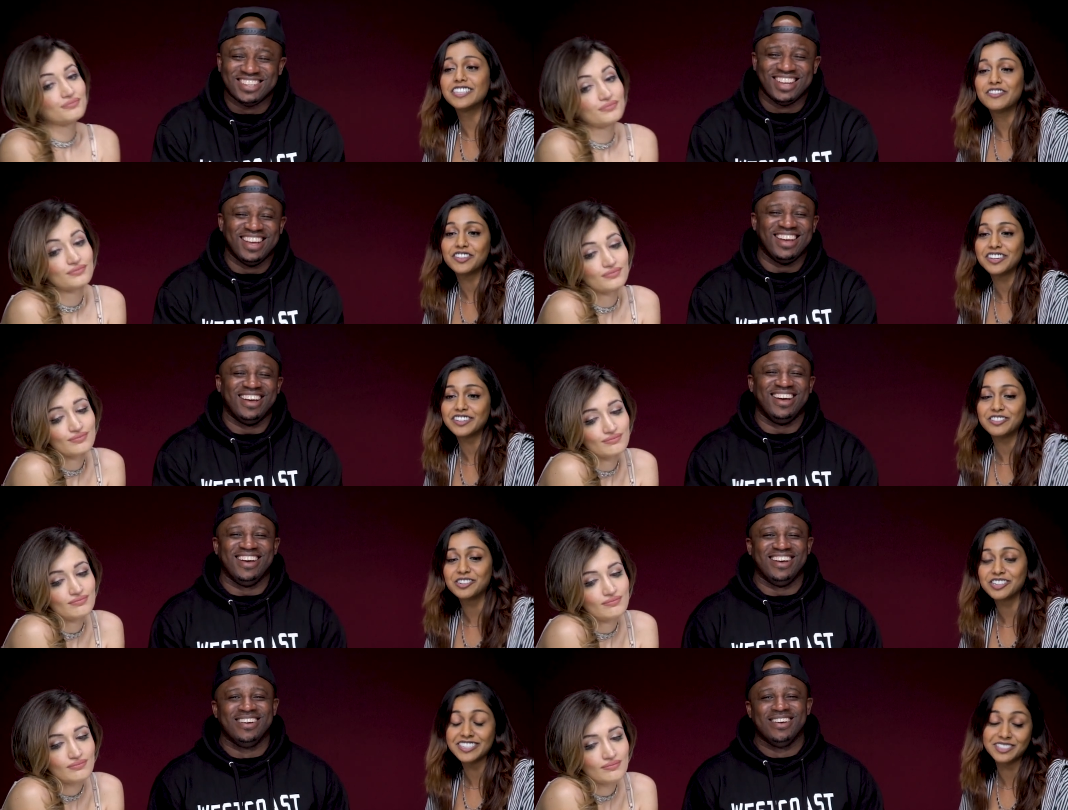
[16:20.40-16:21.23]
Speaker 1: different
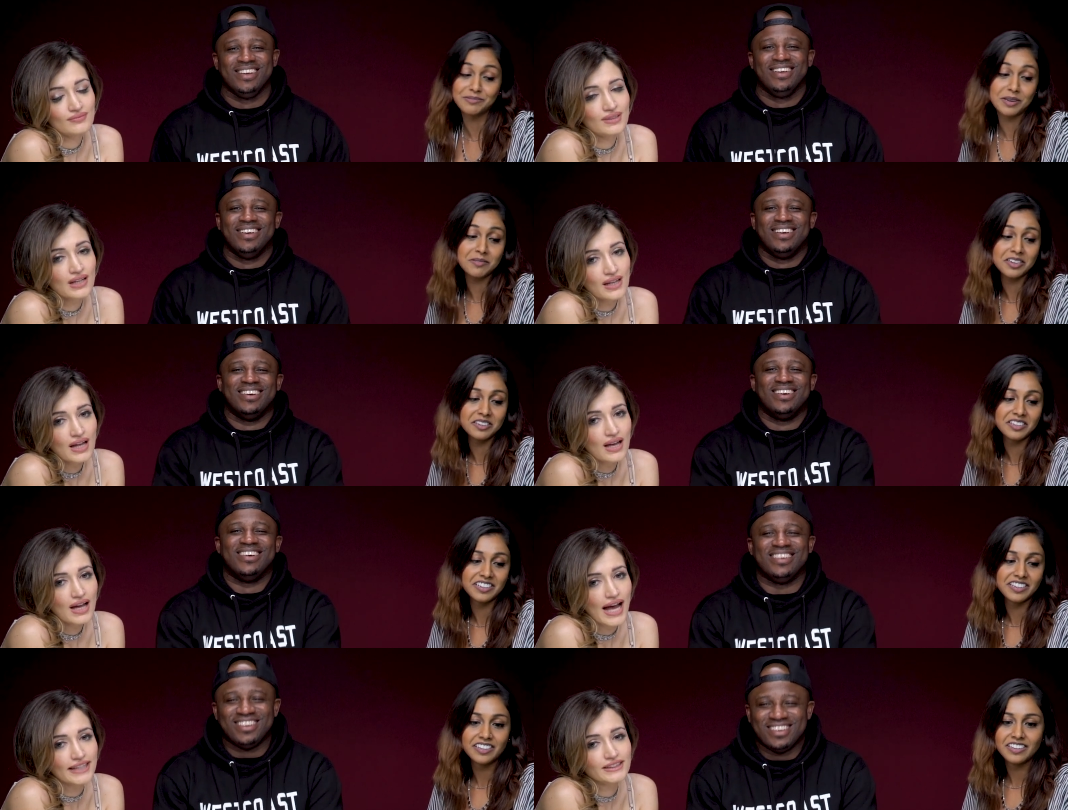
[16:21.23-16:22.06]
chorus, maybe.
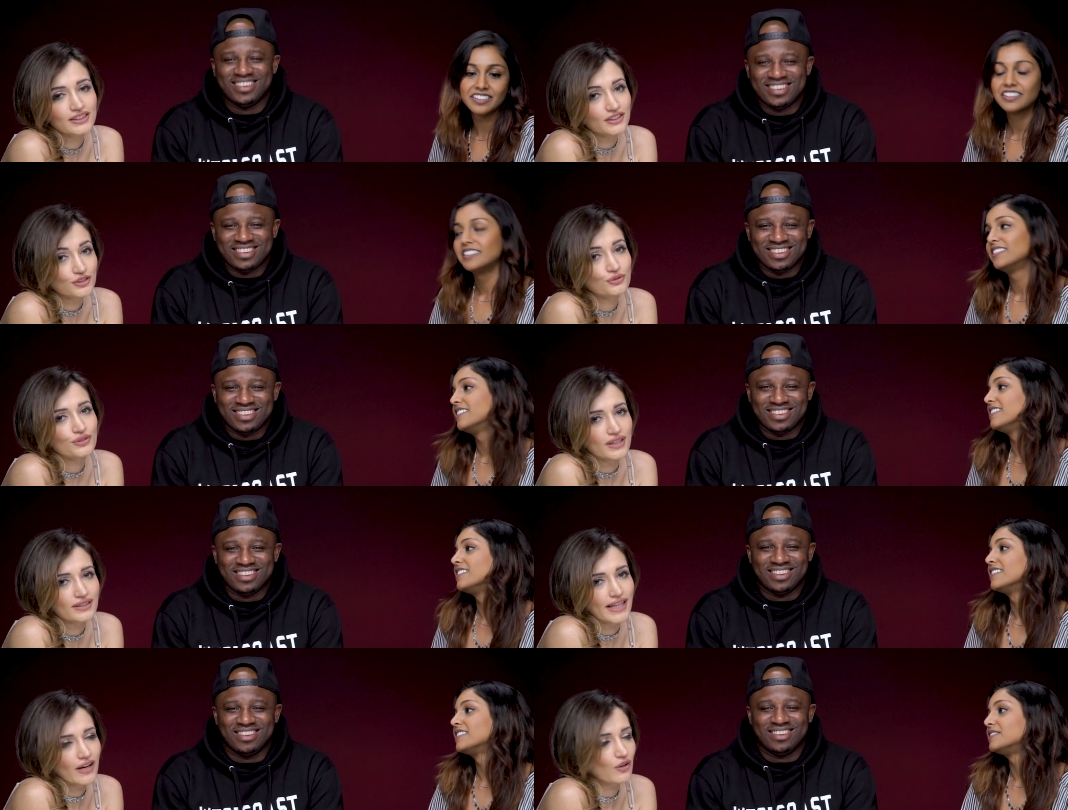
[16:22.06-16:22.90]
I still do think
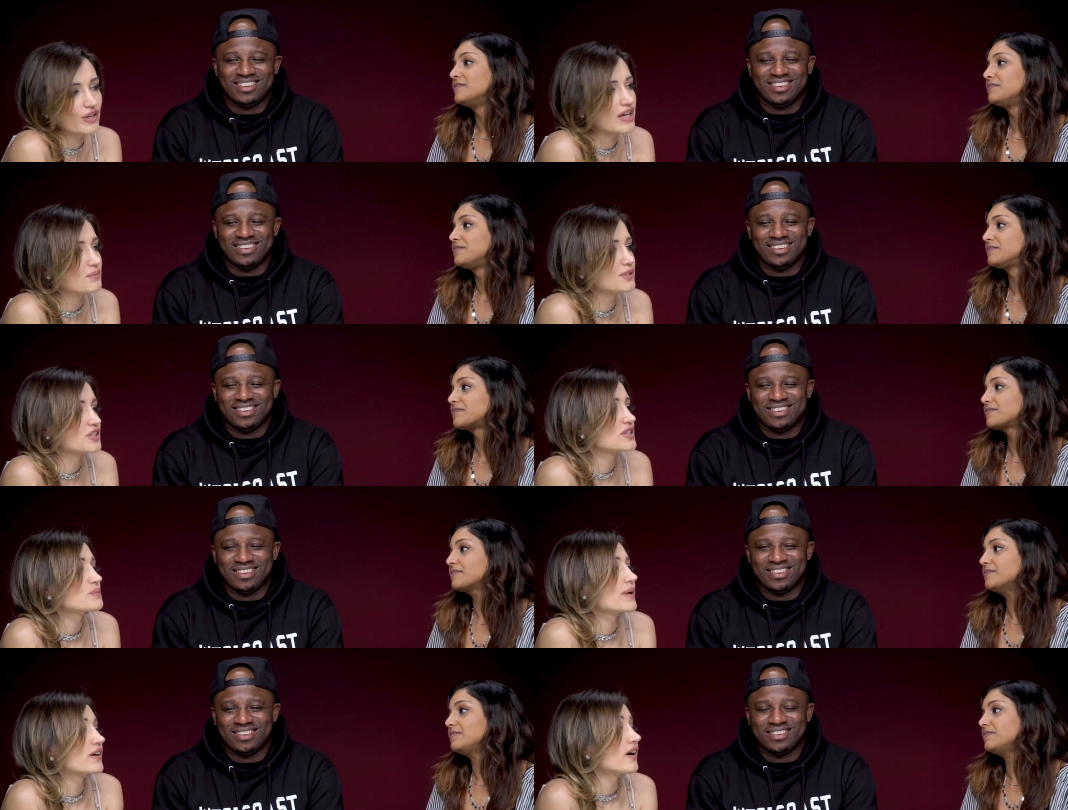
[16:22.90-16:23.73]
that "Okay, Bitch" is
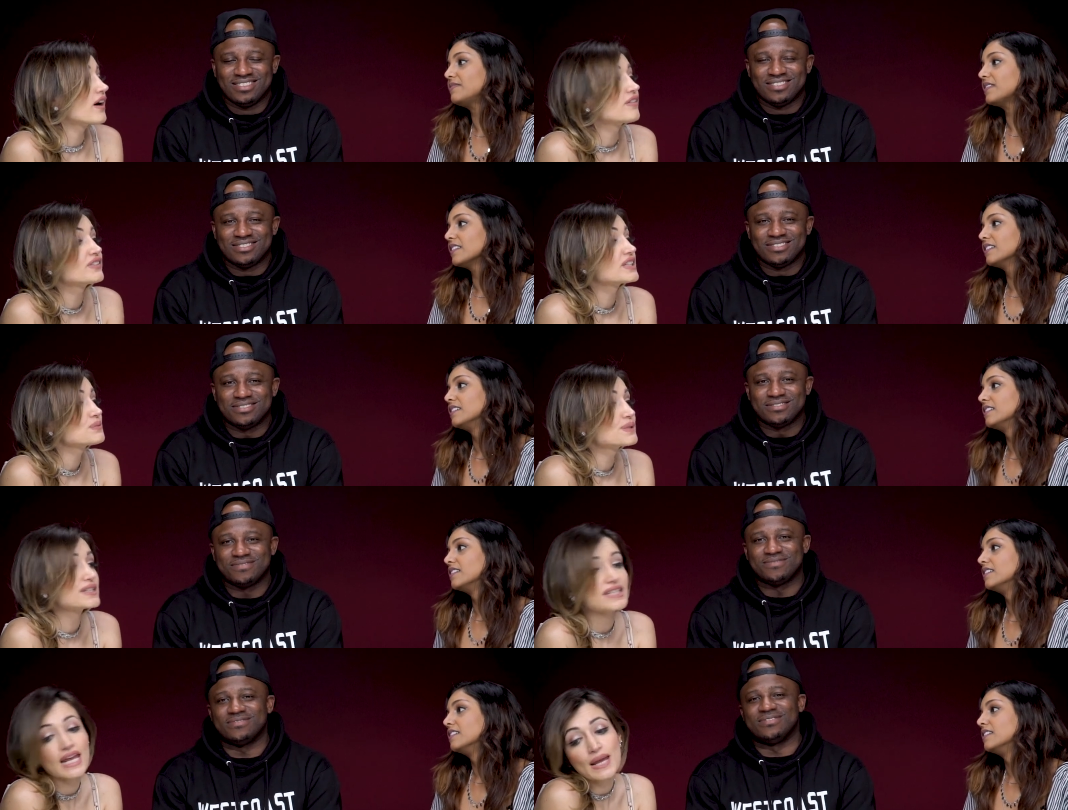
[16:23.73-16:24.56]
better off this
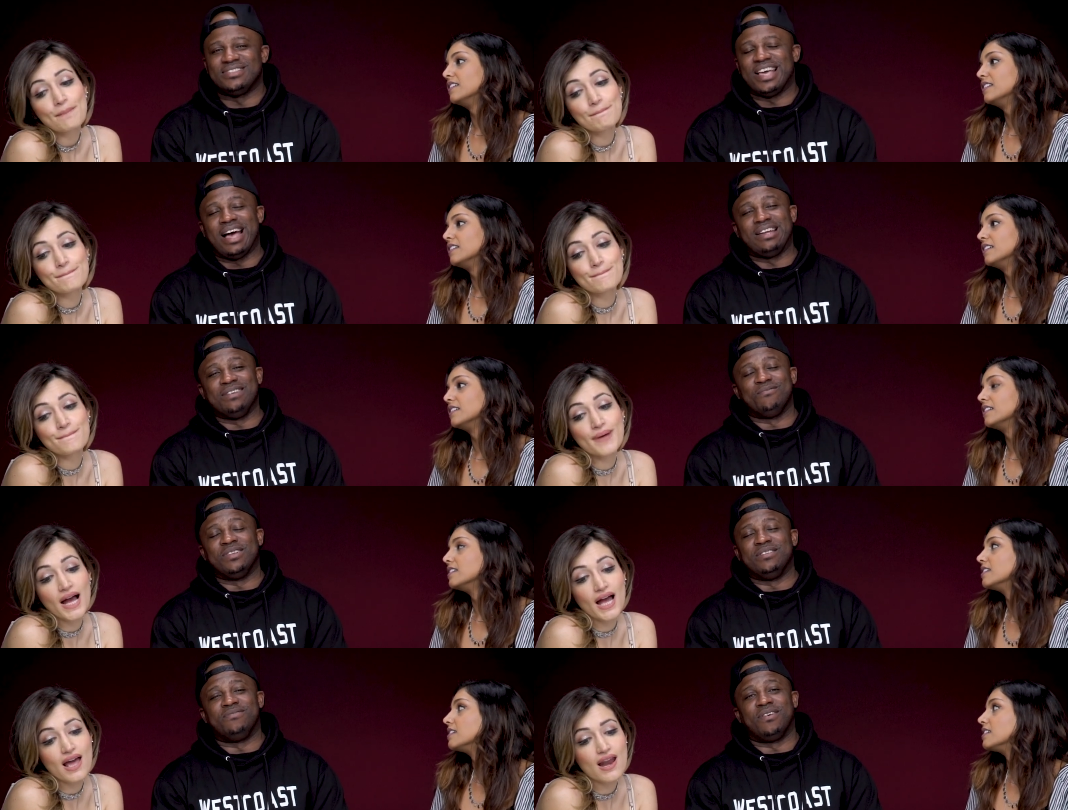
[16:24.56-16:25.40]
mixtape. Yeah, I didn't
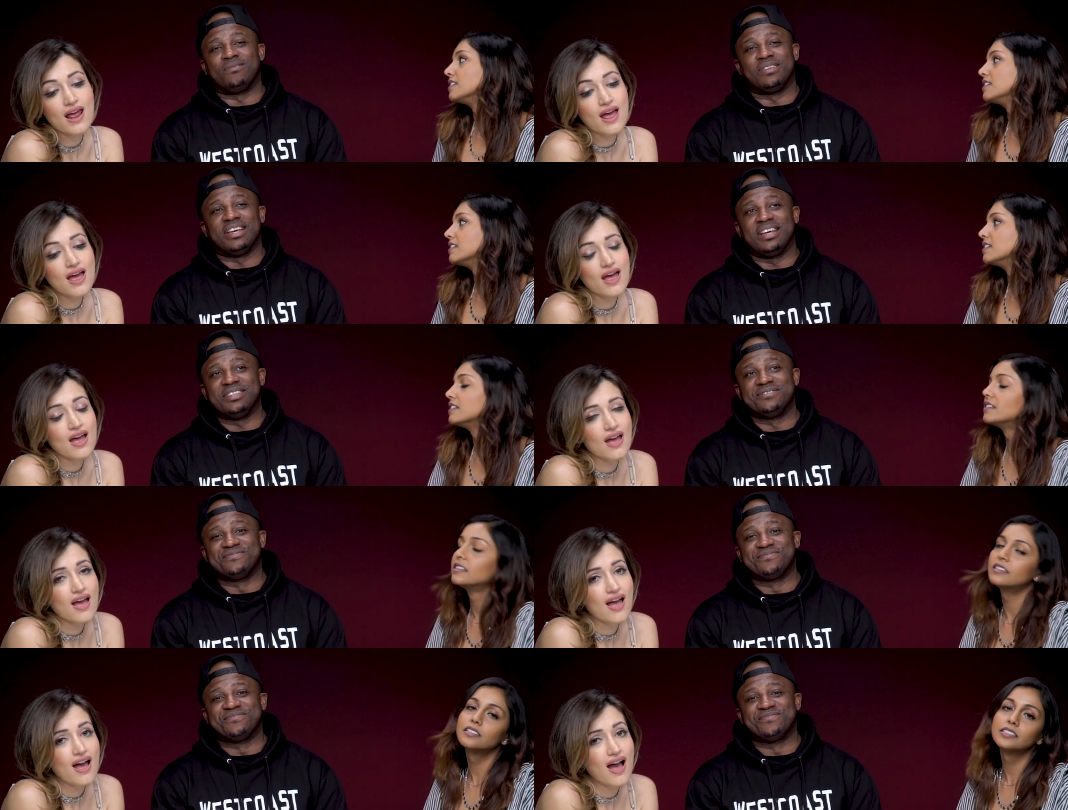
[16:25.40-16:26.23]
really fuck with that.
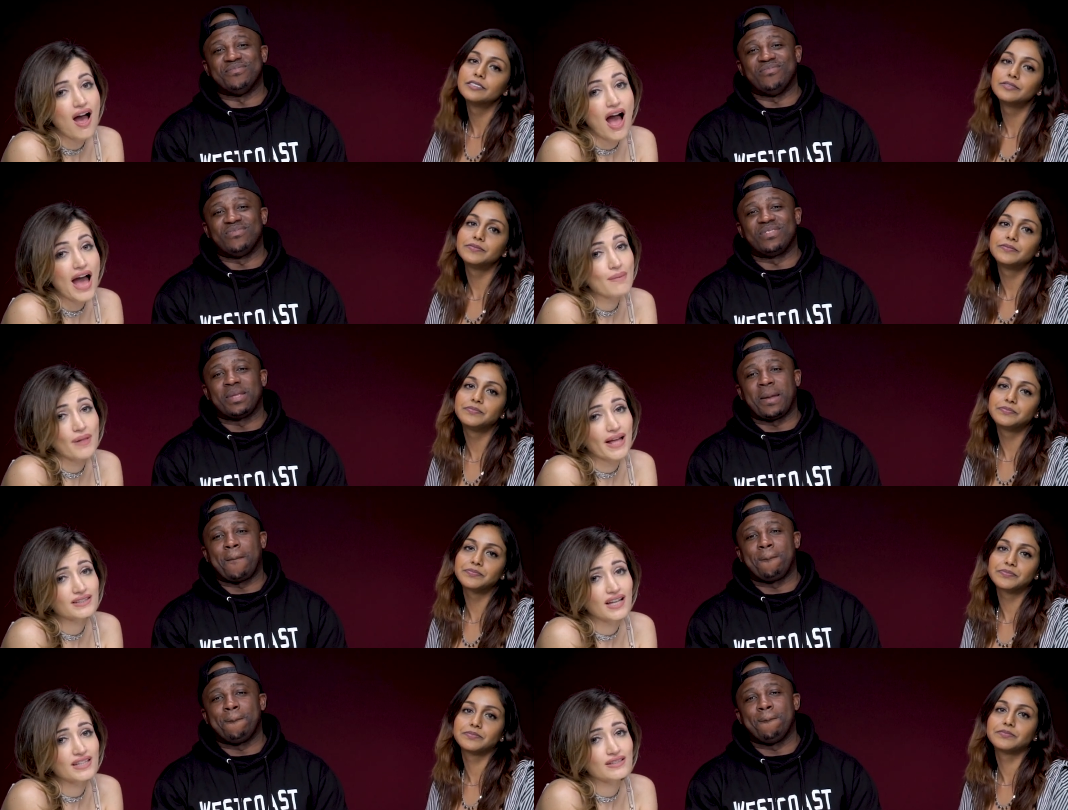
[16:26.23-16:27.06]
I blast
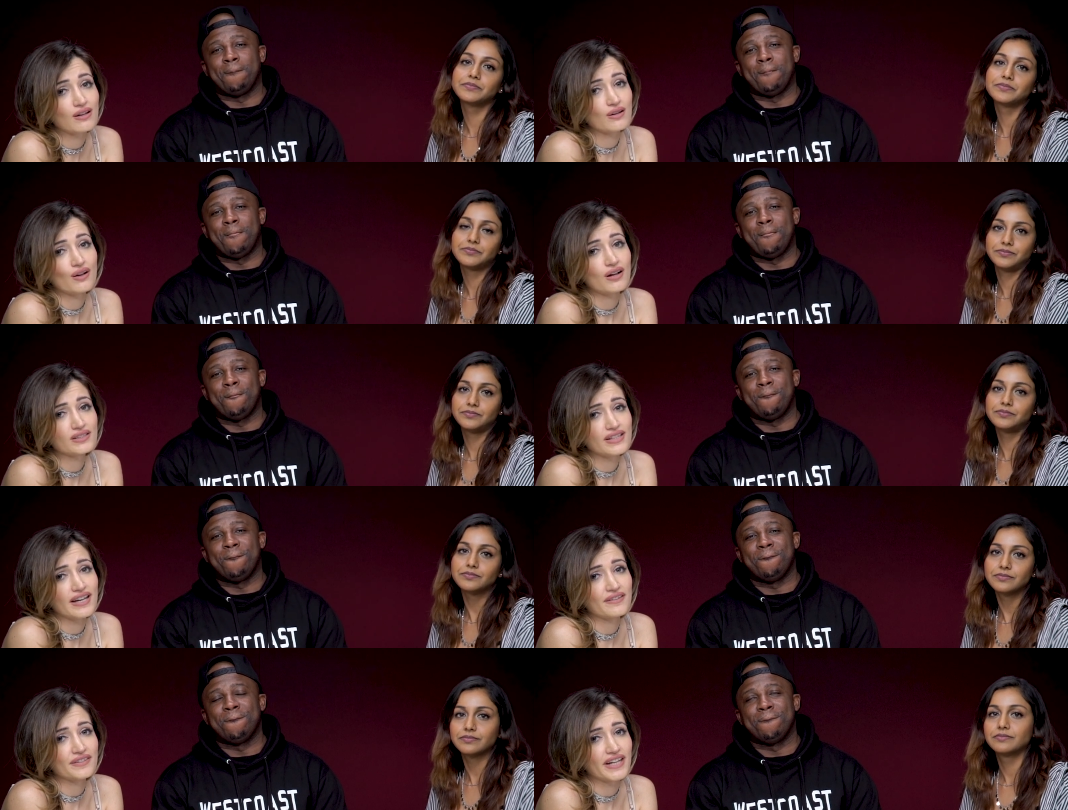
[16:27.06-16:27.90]
that song all
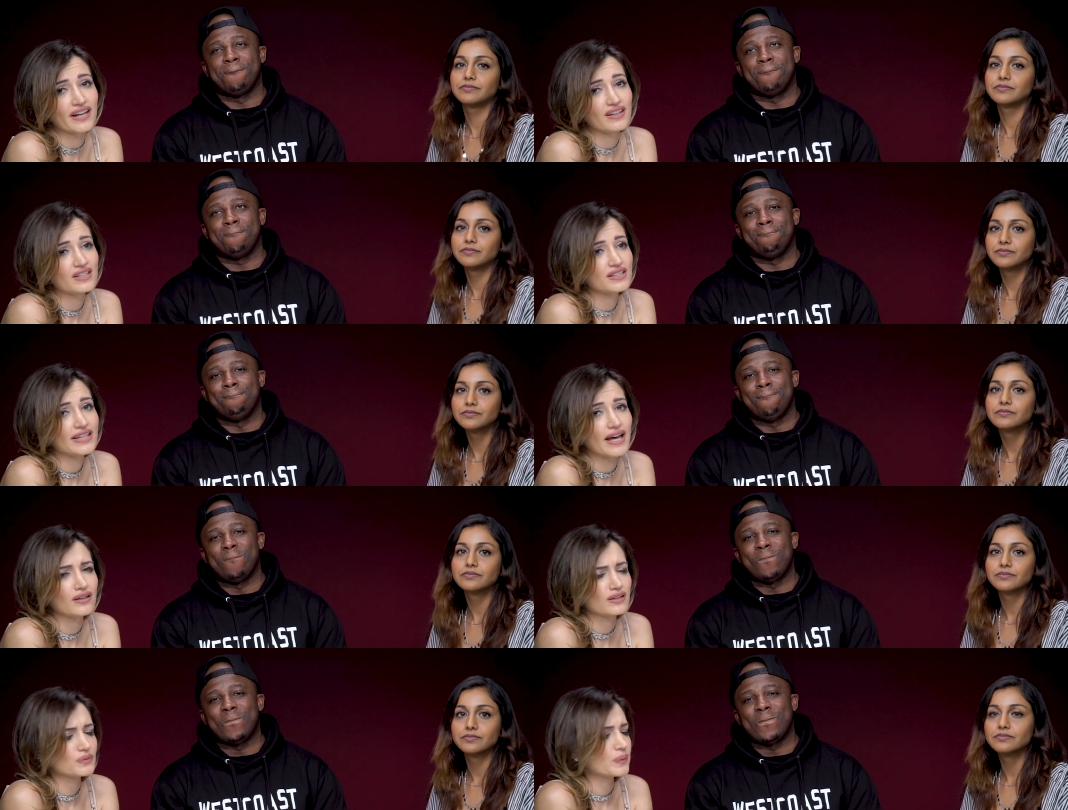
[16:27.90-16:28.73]
day, every day. Yeah, it
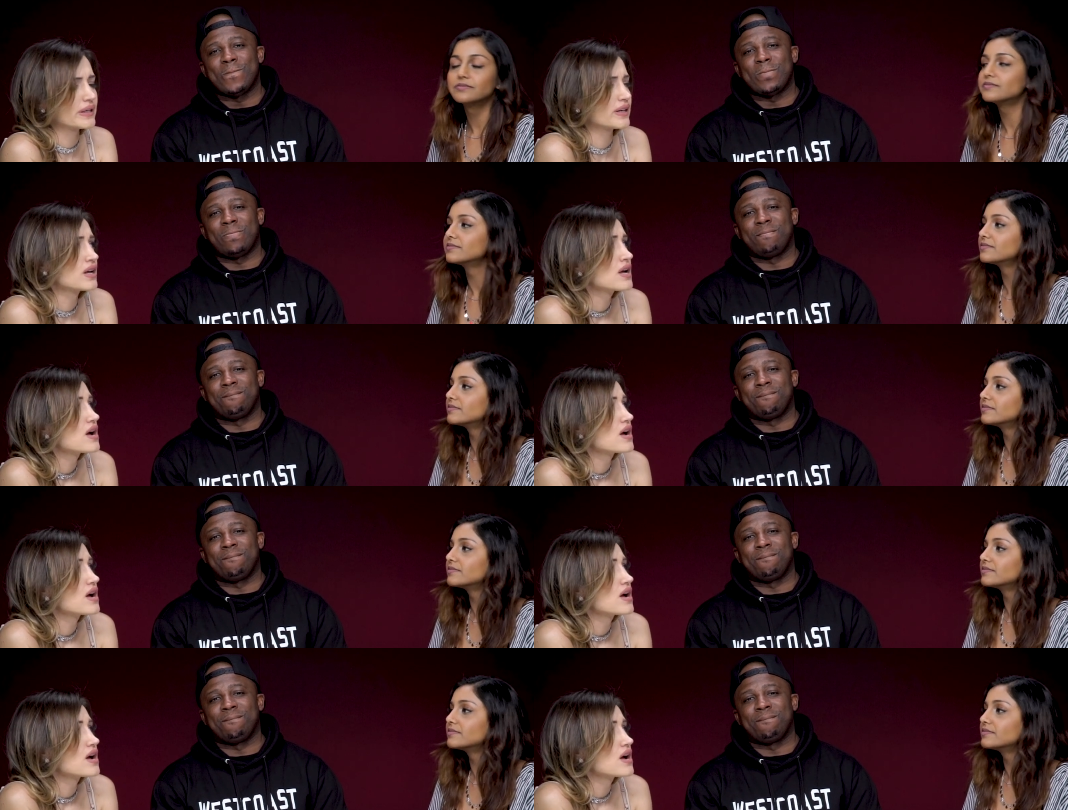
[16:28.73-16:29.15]
looks weird.